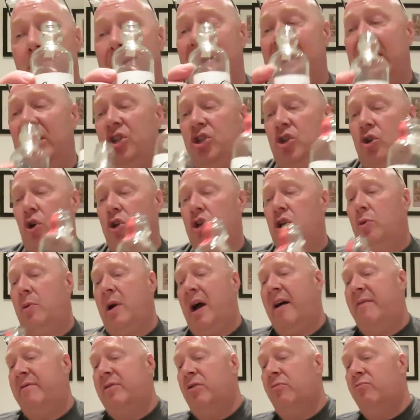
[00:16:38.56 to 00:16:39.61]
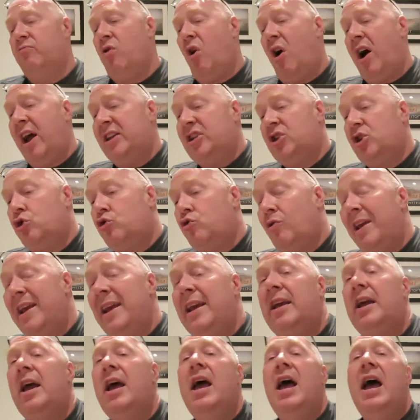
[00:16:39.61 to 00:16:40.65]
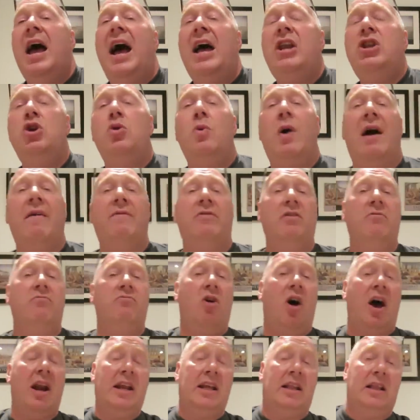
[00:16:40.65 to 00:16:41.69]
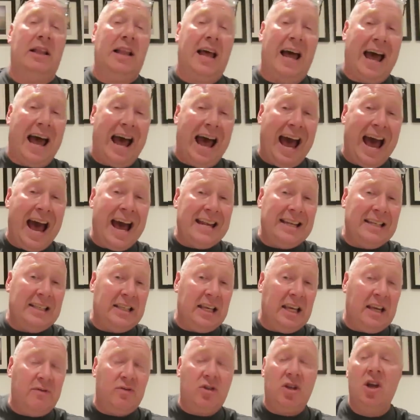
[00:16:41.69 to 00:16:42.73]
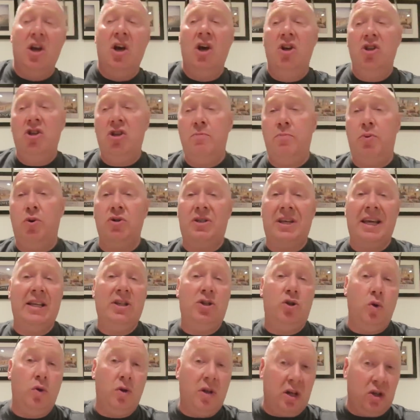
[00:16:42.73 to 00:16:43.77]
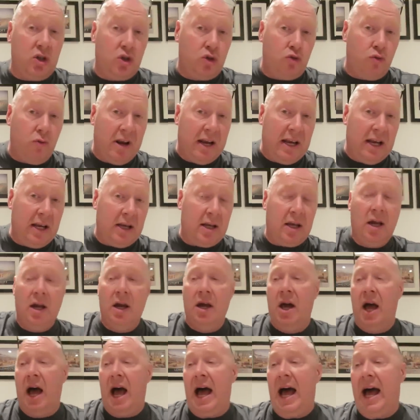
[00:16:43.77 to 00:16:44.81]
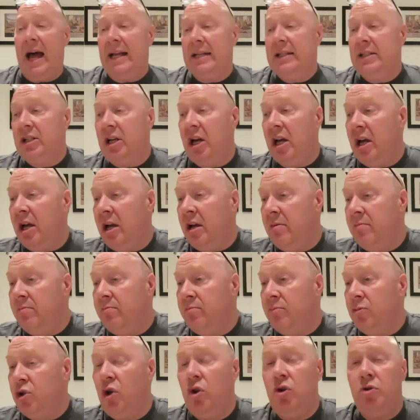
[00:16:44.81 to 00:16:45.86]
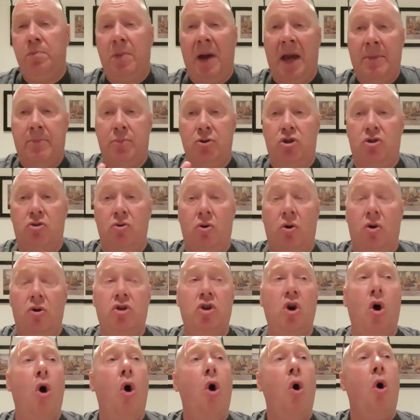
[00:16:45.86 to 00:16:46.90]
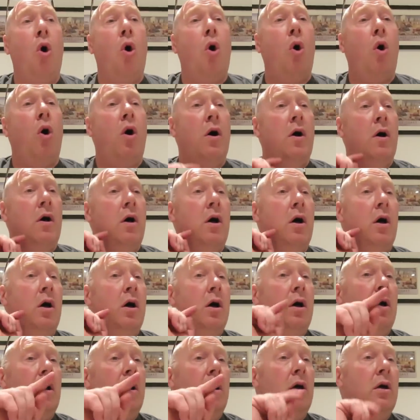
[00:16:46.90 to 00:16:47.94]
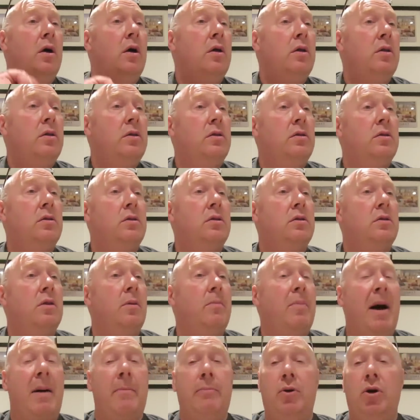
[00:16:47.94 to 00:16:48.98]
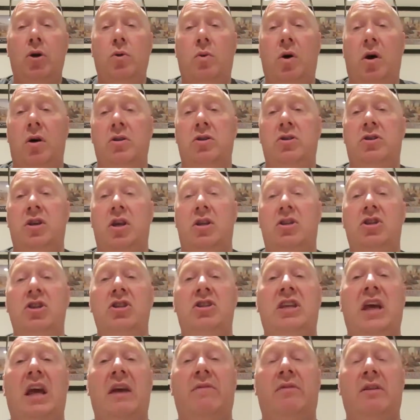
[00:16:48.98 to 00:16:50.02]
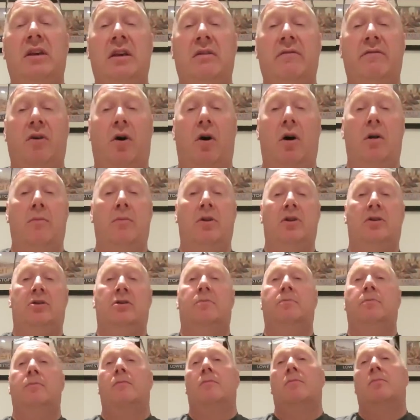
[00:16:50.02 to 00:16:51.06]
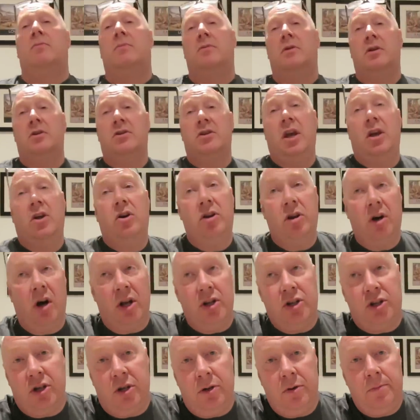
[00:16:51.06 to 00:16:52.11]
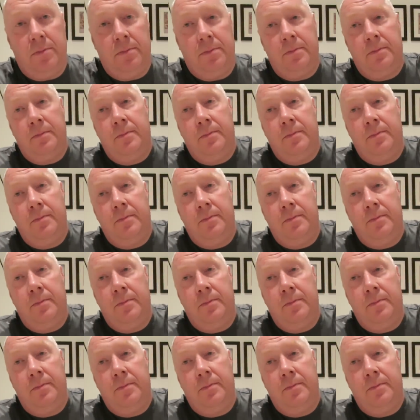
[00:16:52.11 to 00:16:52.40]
make sure you have the right drink and you have the right little additives to put into the drink, and use paper straws or the bamboo ones to save the environment. Say goodnight, June.